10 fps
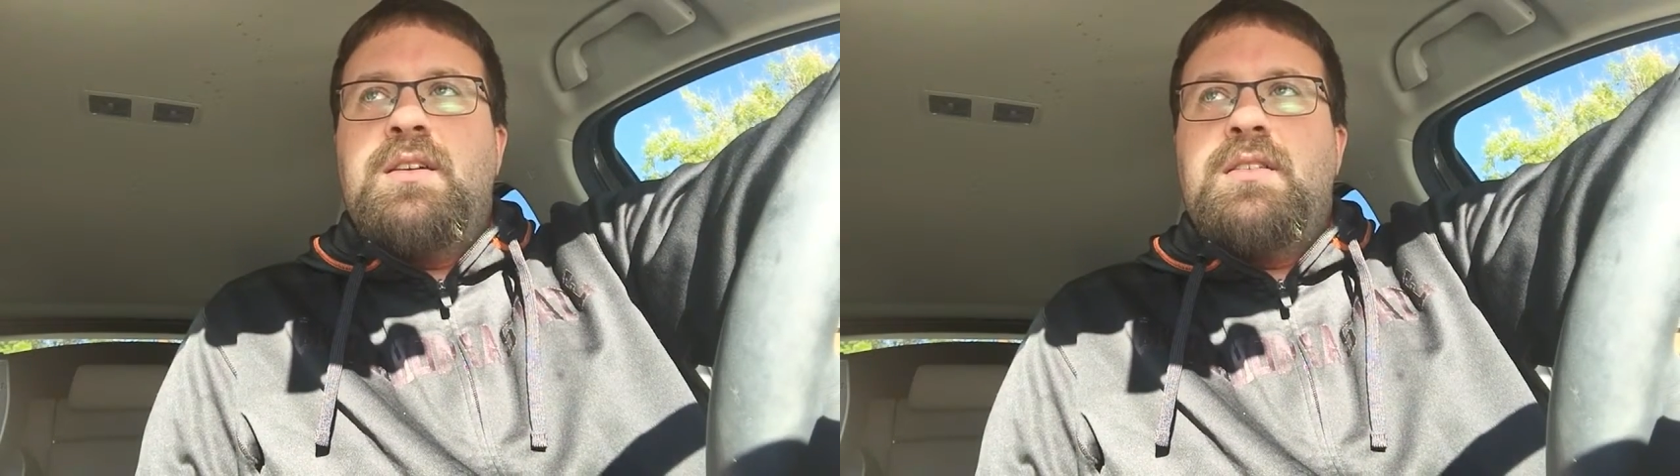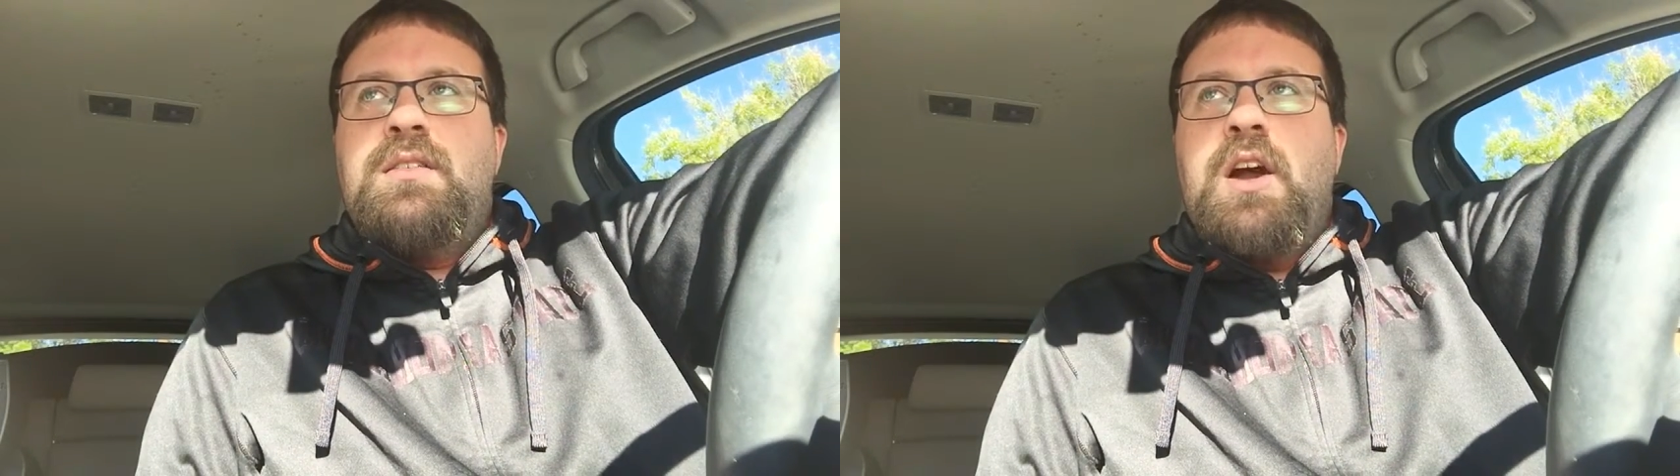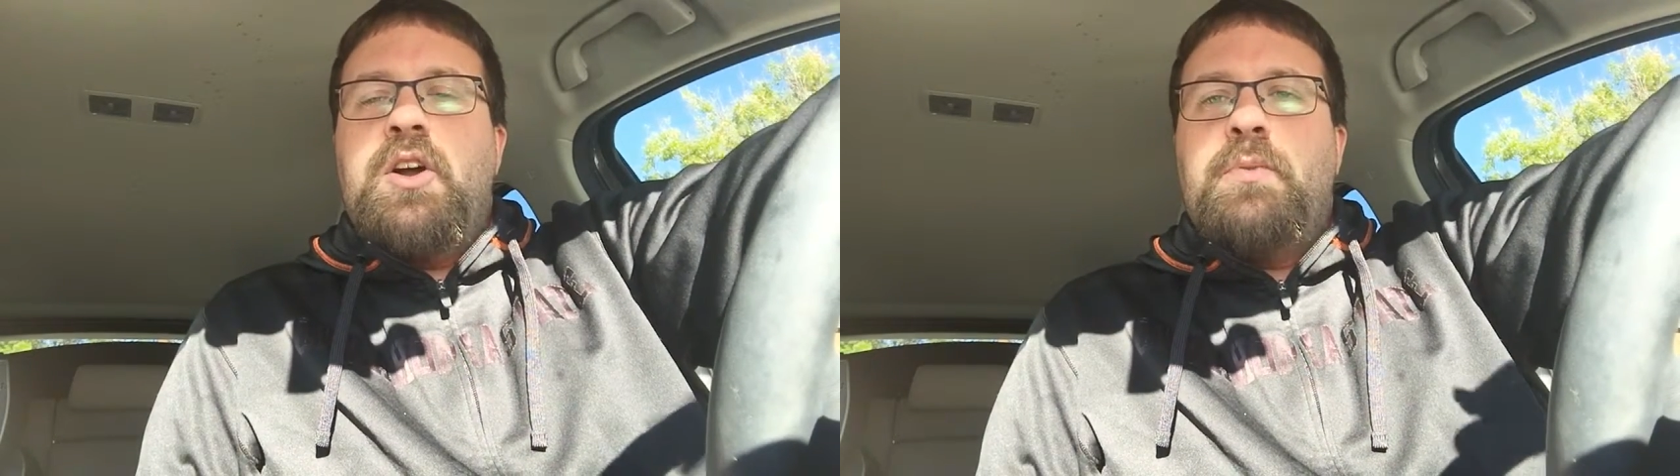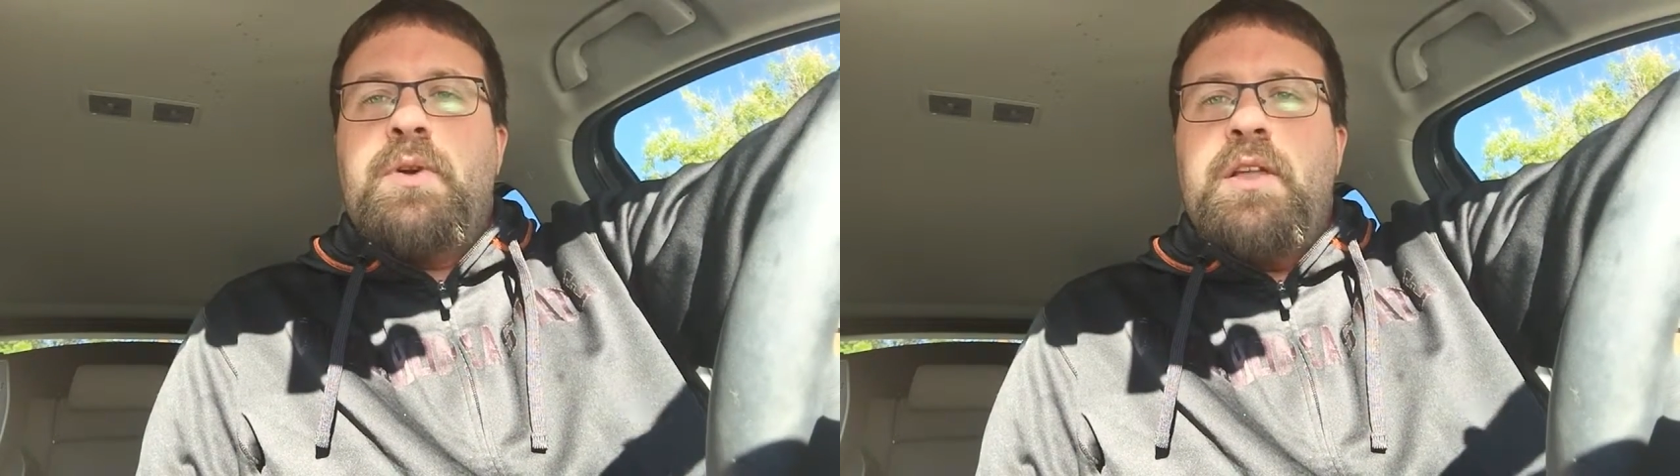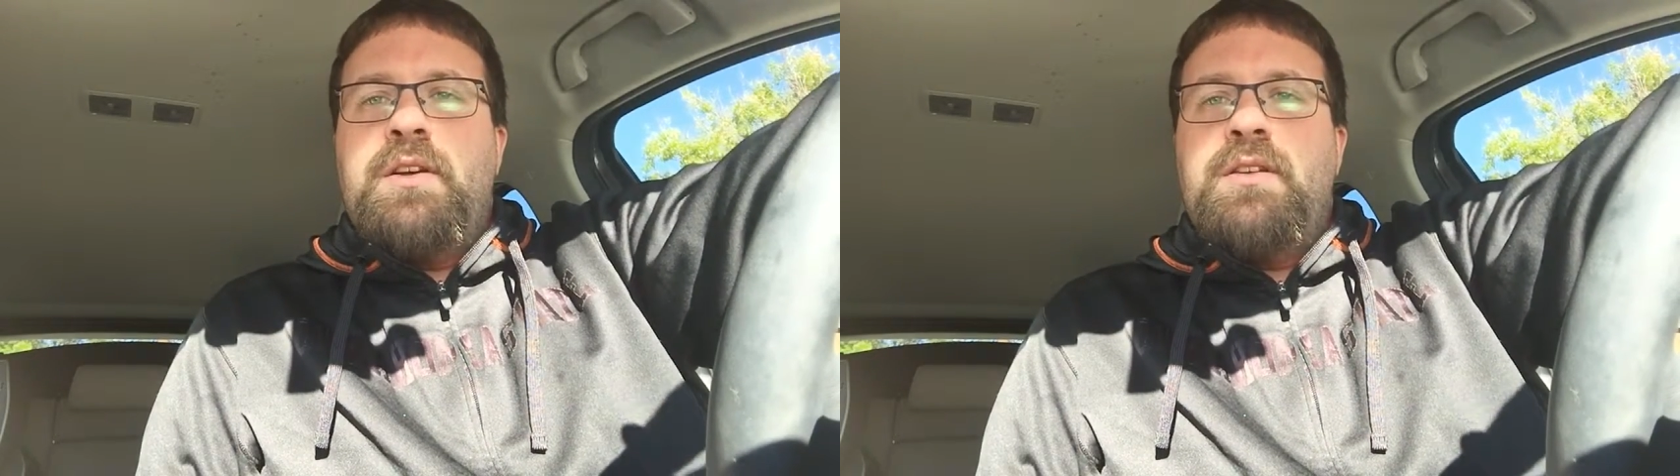younger
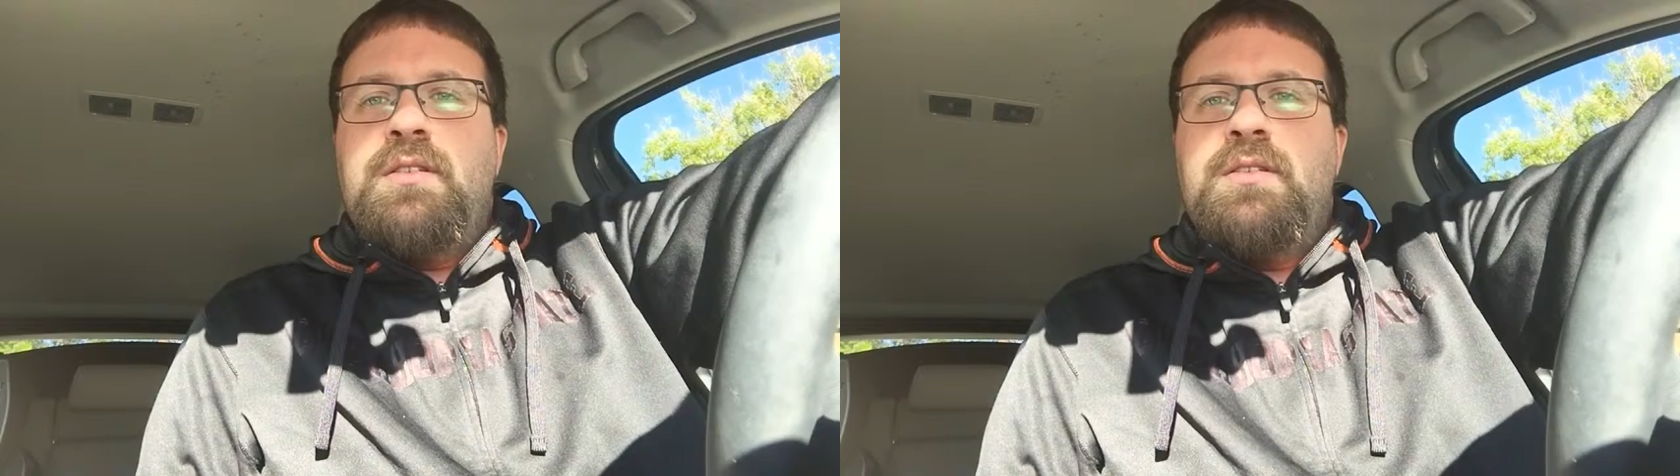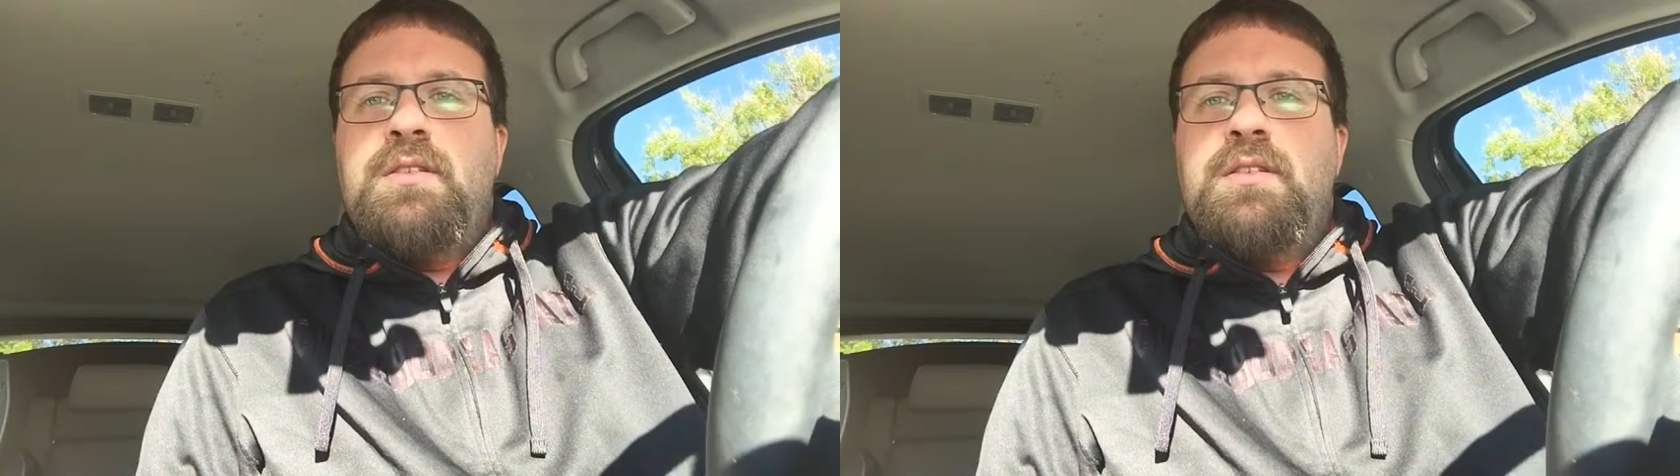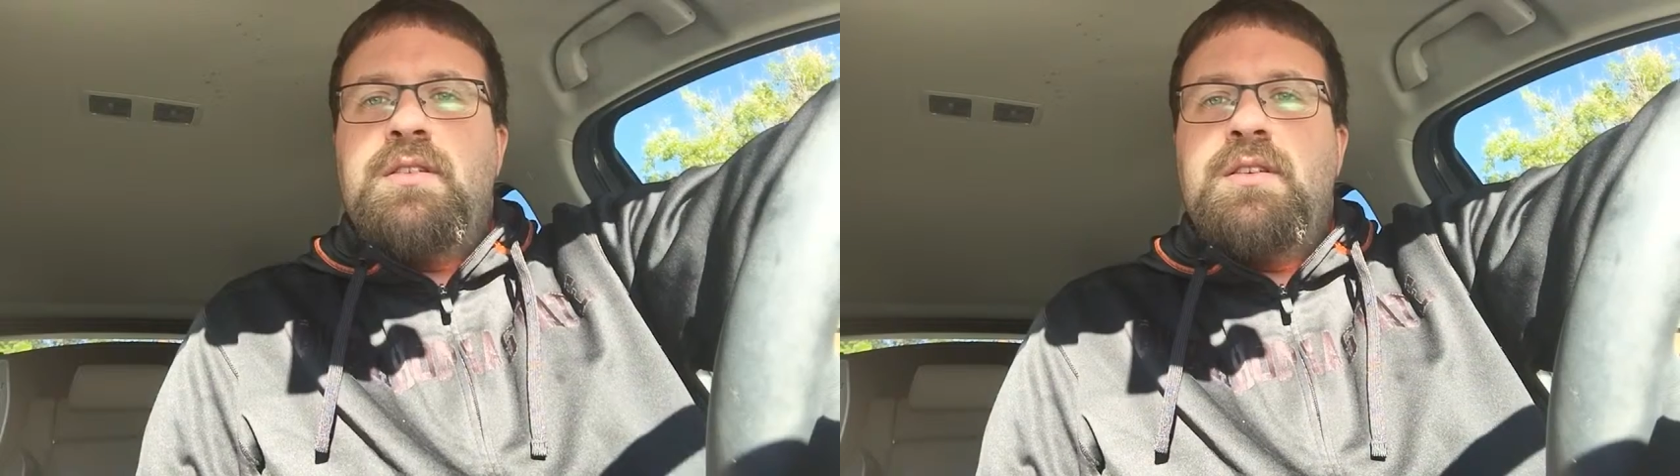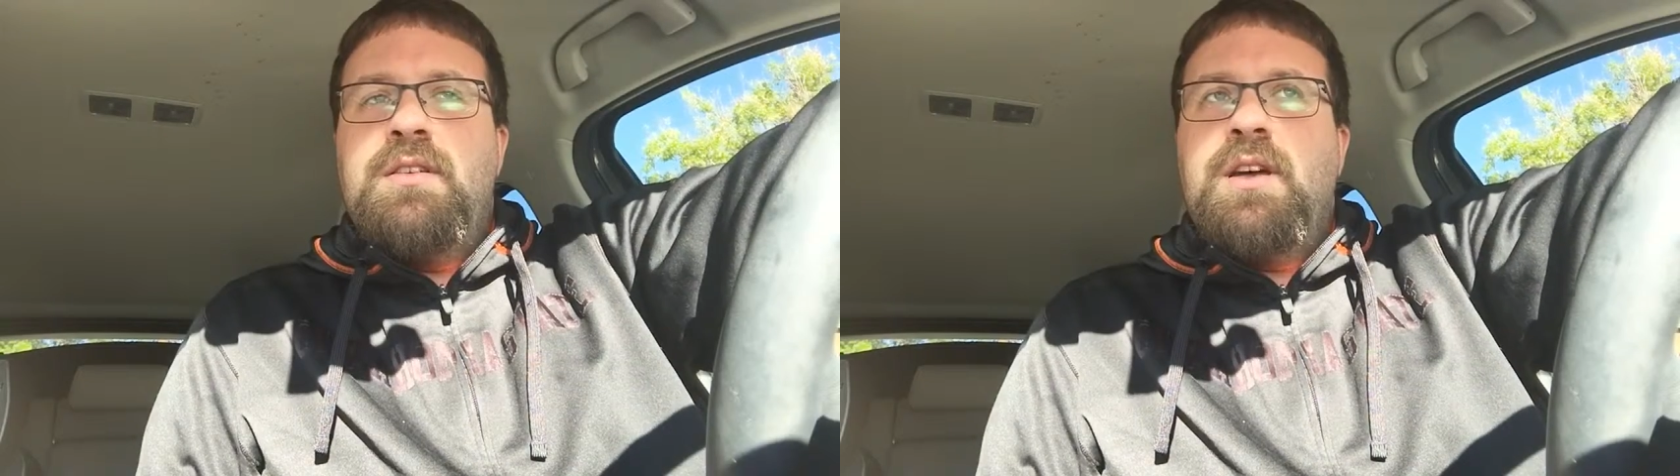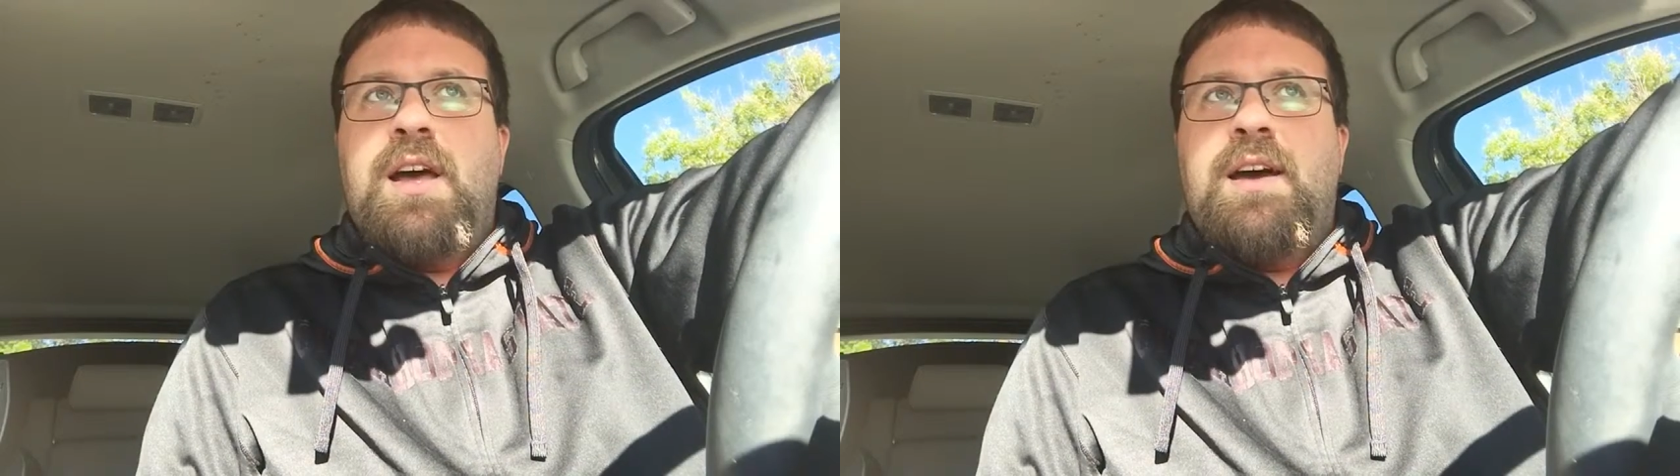brother, uh,